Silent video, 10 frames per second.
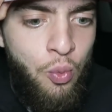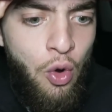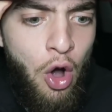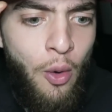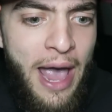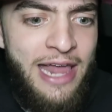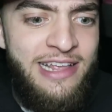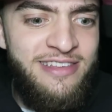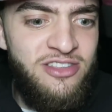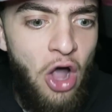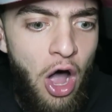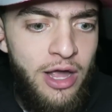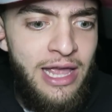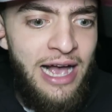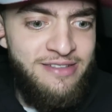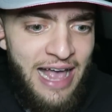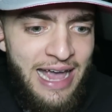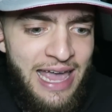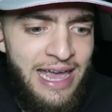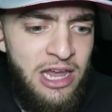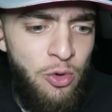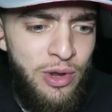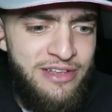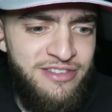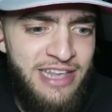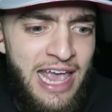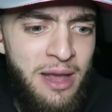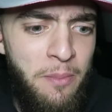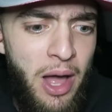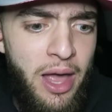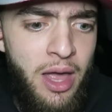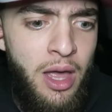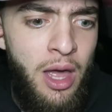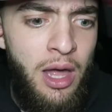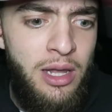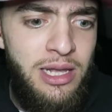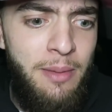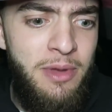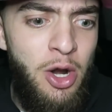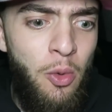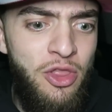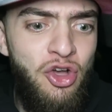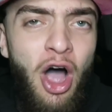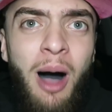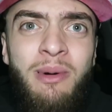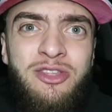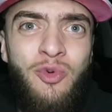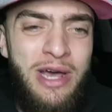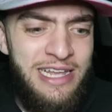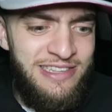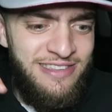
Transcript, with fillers: Whoa, and he's talking, guys. I can't hear what he's saying, but let me know in the comments what he's